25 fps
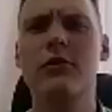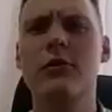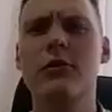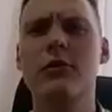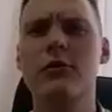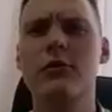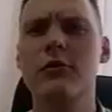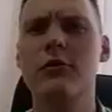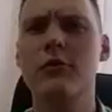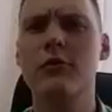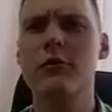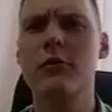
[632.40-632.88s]

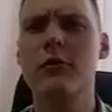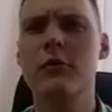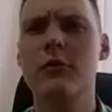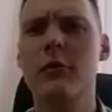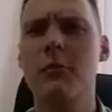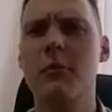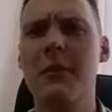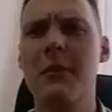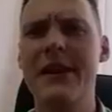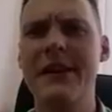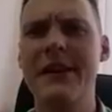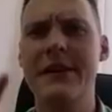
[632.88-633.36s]
to
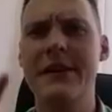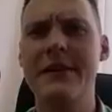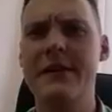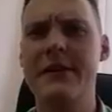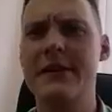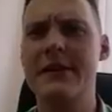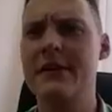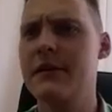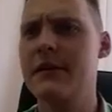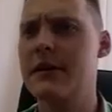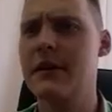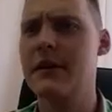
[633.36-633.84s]
make it
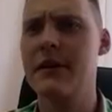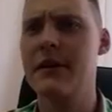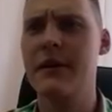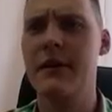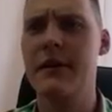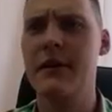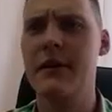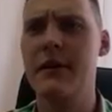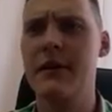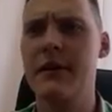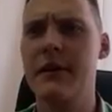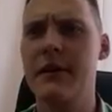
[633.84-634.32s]

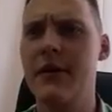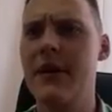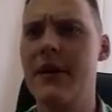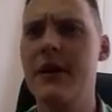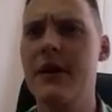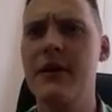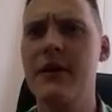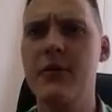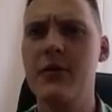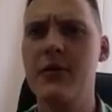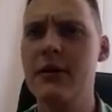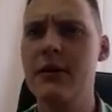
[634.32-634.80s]

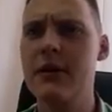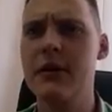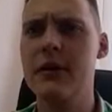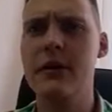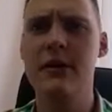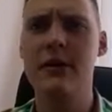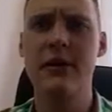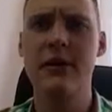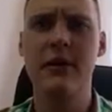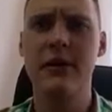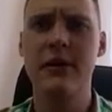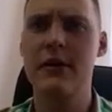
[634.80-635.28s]
there
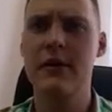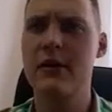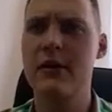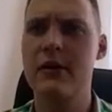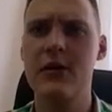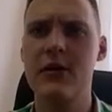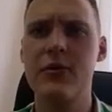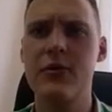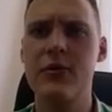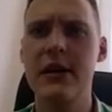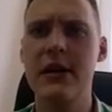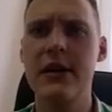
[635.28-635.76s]
in
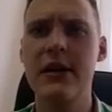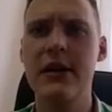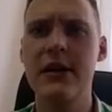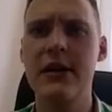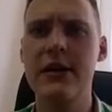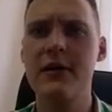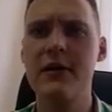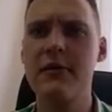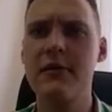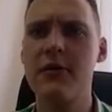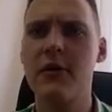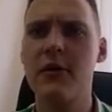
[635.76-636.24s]
New
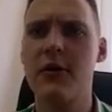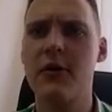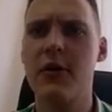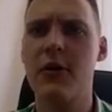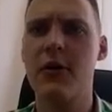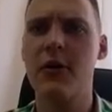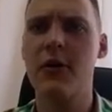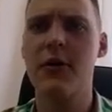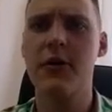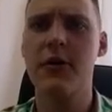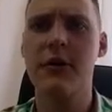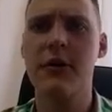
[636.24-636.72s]
Delhi
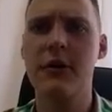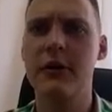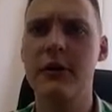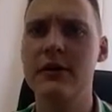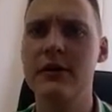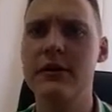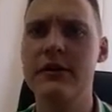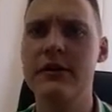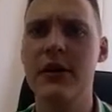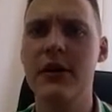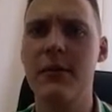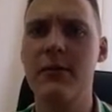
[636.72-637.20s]
or
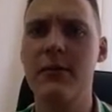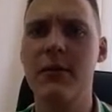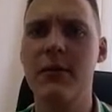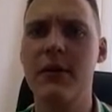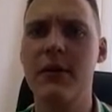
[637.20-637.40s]
somewhere